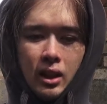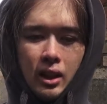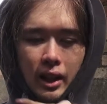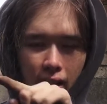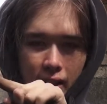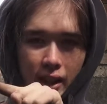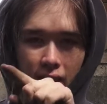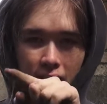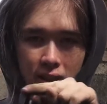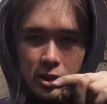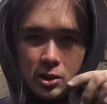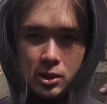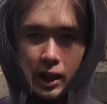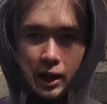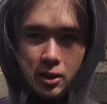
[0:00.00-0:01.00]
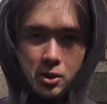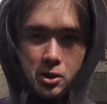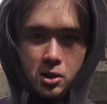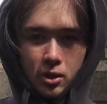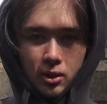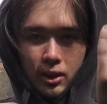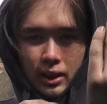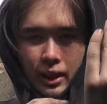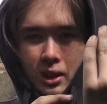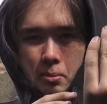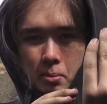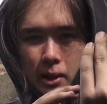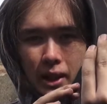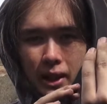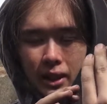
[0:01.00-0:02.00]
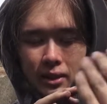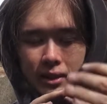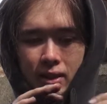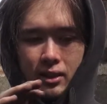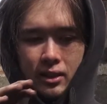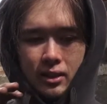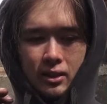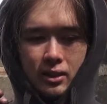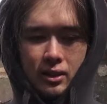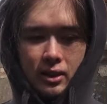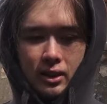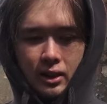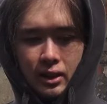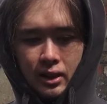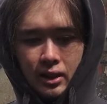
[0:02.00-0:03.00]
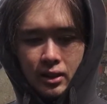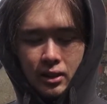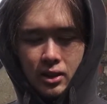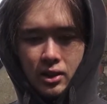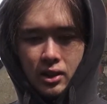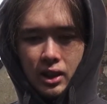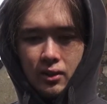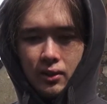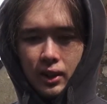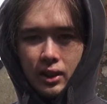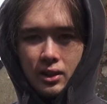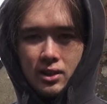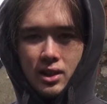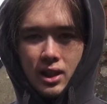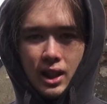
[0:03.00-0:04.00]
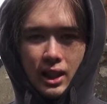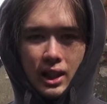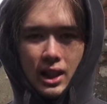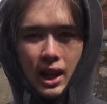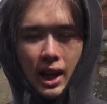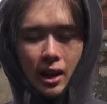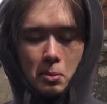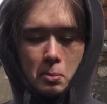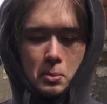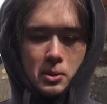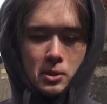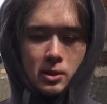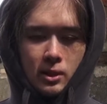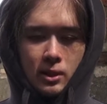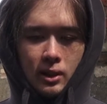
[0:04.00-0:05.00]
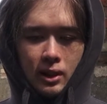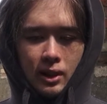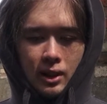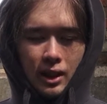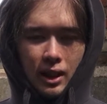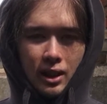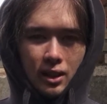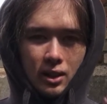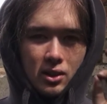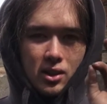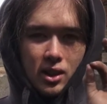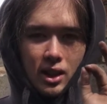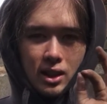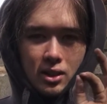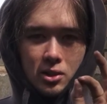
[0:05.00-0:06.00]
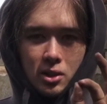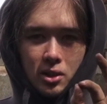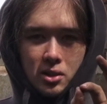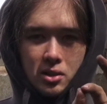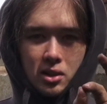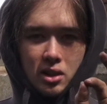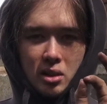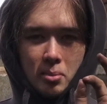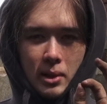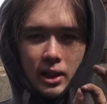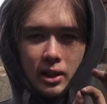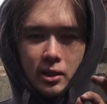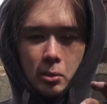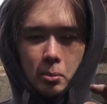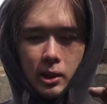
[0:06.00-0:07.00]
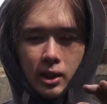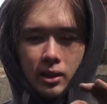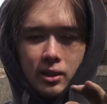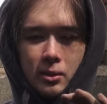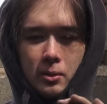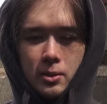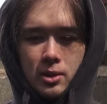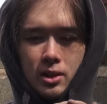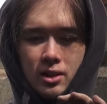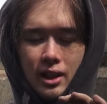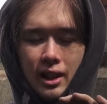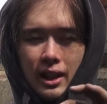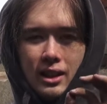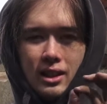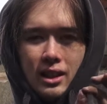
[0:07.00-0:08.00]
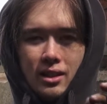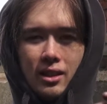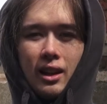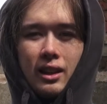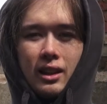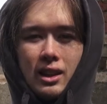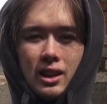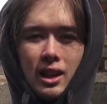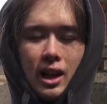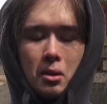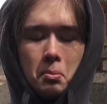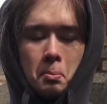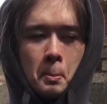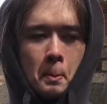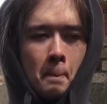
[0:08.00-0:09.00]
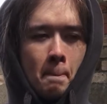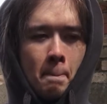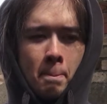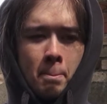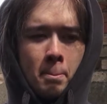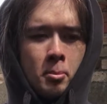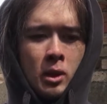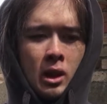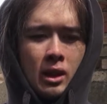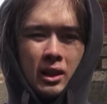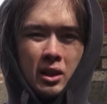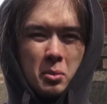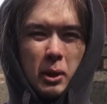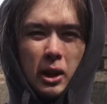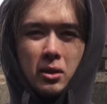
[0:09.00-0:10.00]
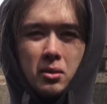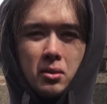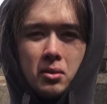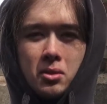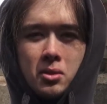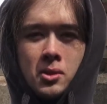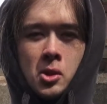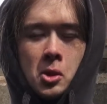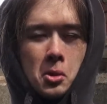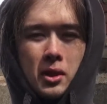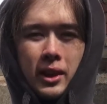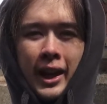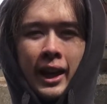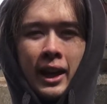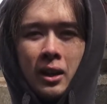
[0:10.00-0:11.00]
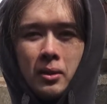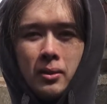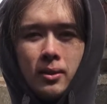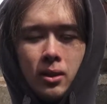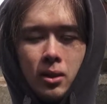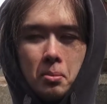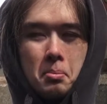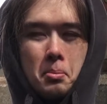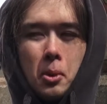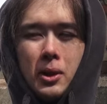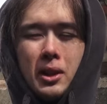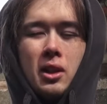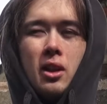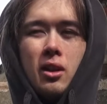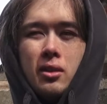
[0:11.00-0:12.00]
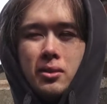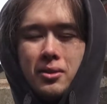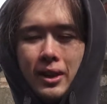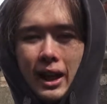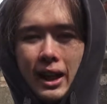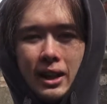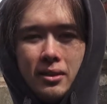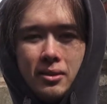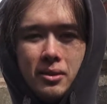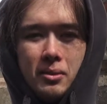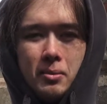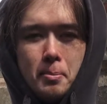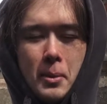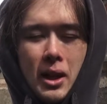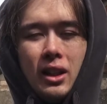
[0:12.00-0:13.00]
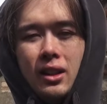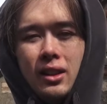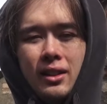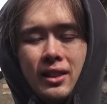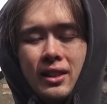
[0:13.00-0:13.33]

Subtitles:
and then shone a light behind it to see if I could see any gaps. And I could see just in the middle of the block there was a tiny gap. I think it's about 2 thou or 0.05 mil.